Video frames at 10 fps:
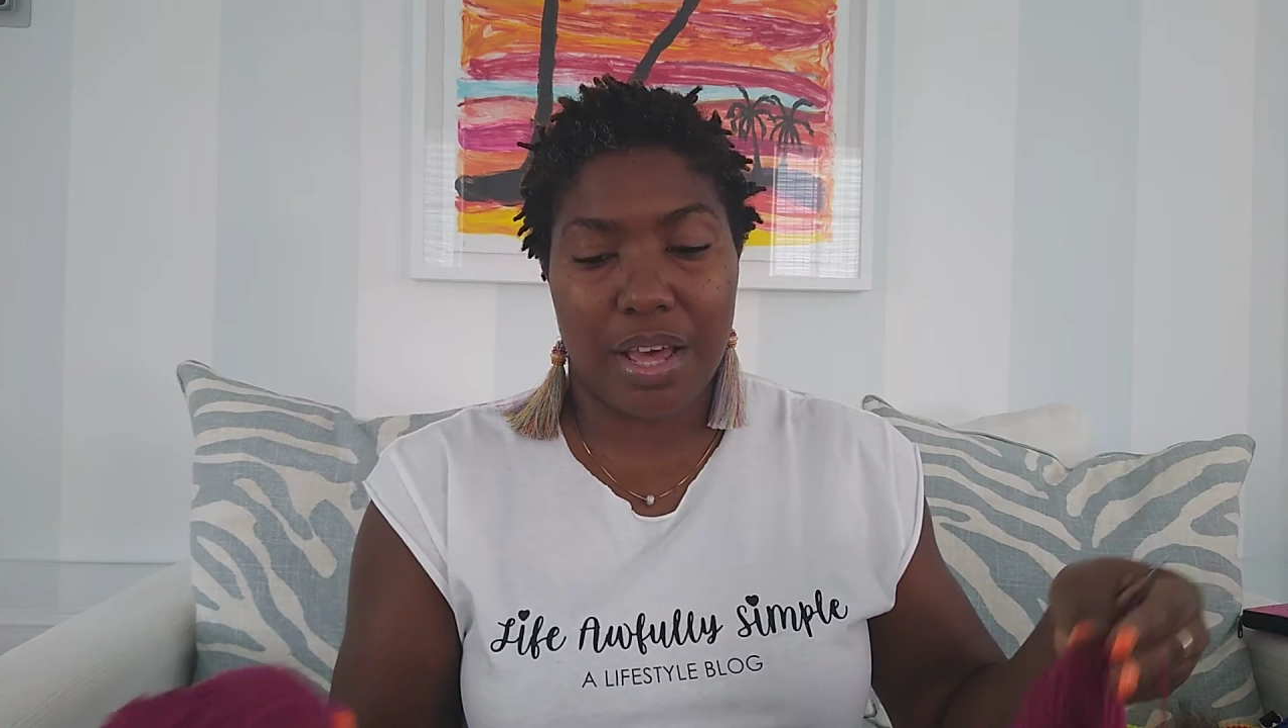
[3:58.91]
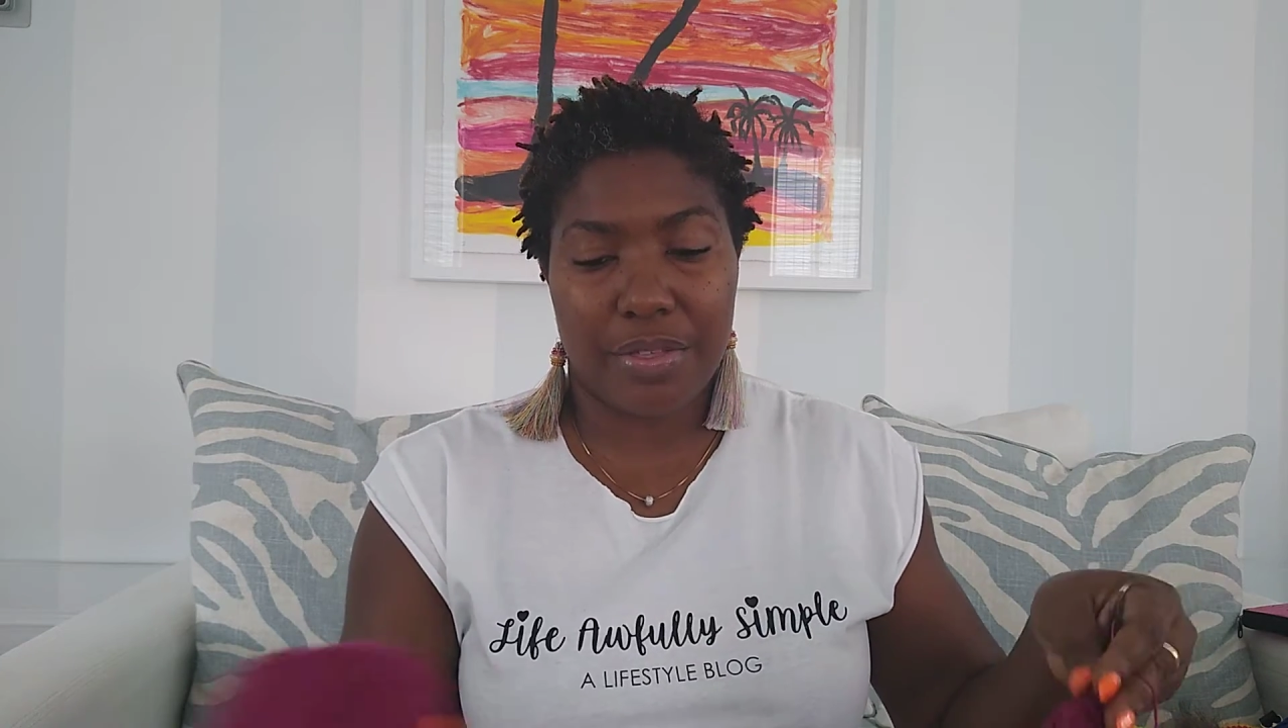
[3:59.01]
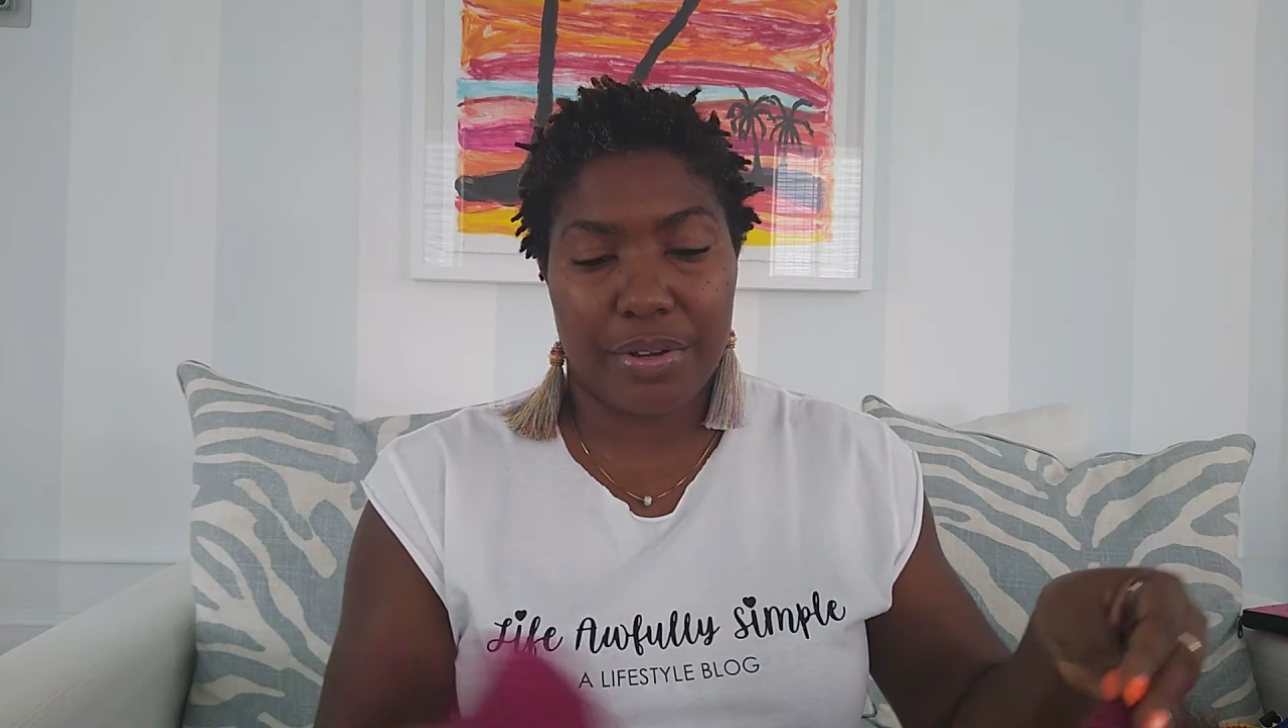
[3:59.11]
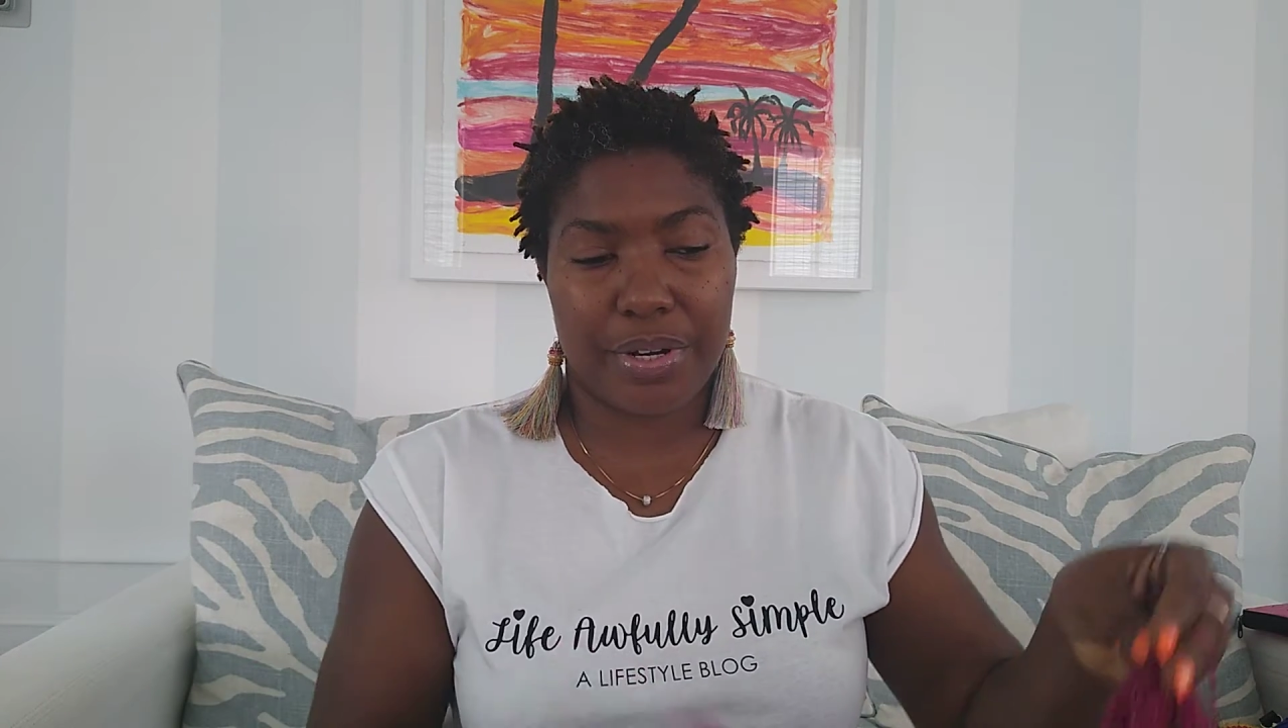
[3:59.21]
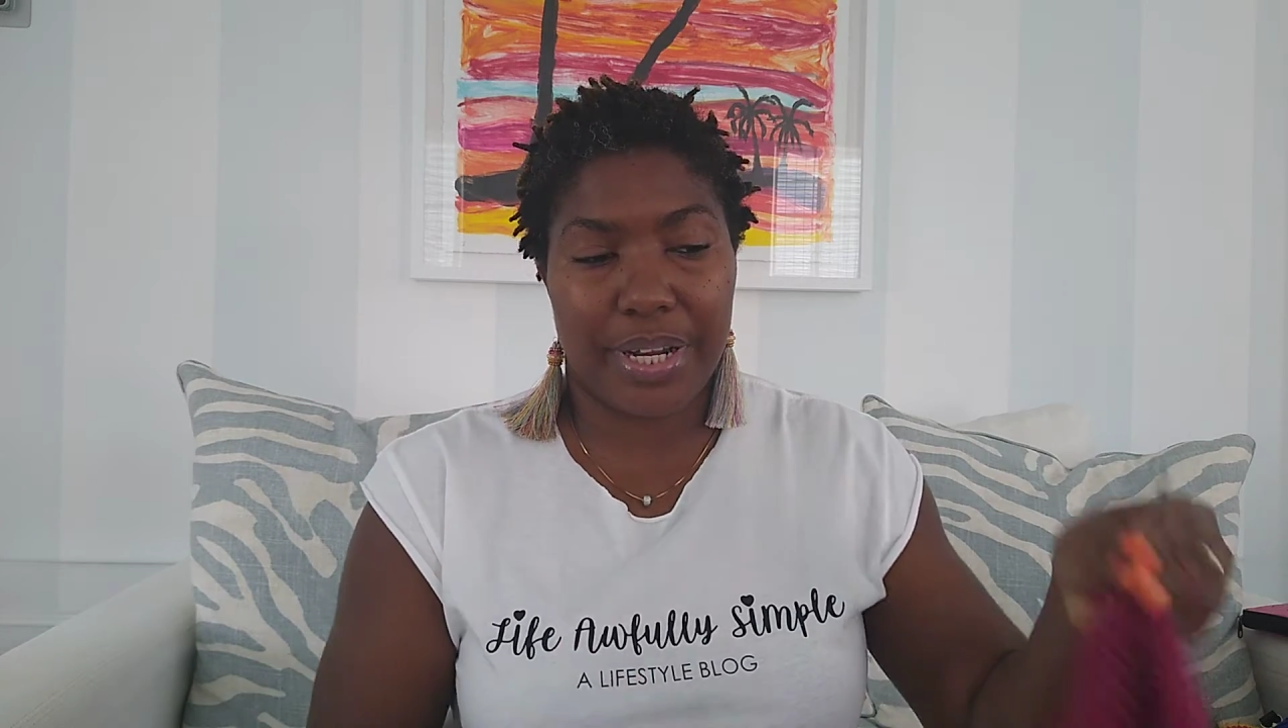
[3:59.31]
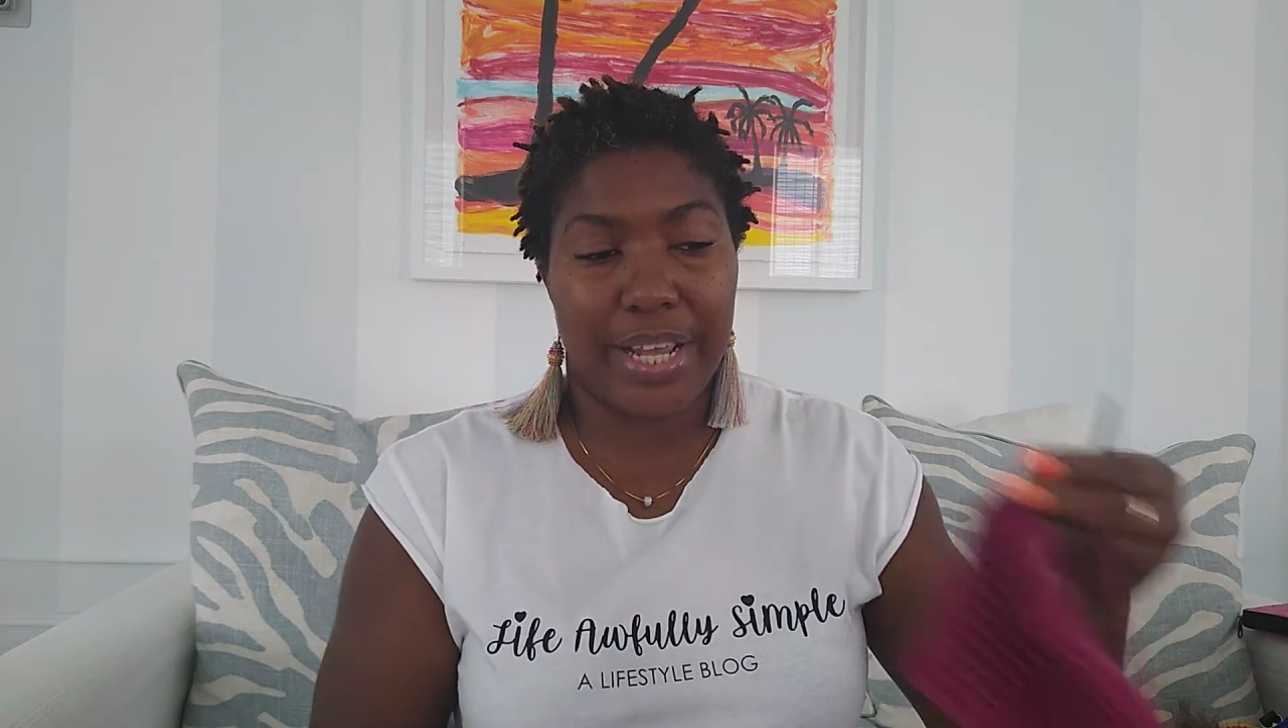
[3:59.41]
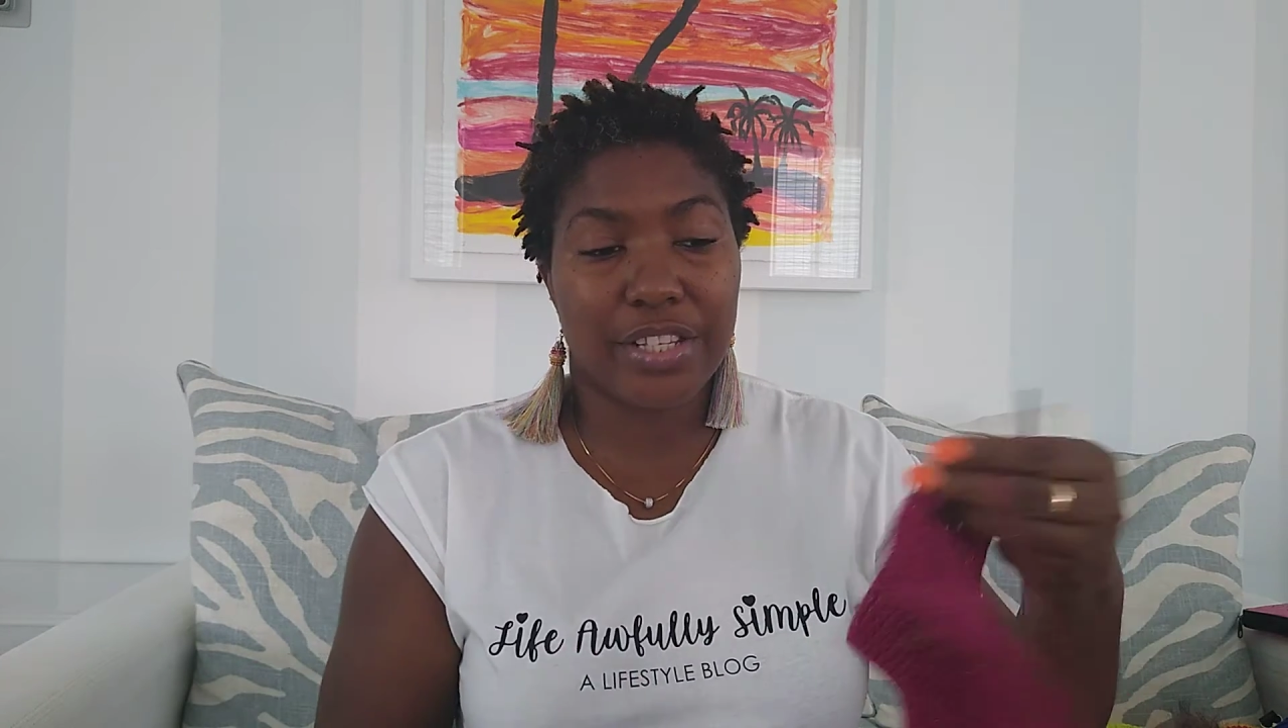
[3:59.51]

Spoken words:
other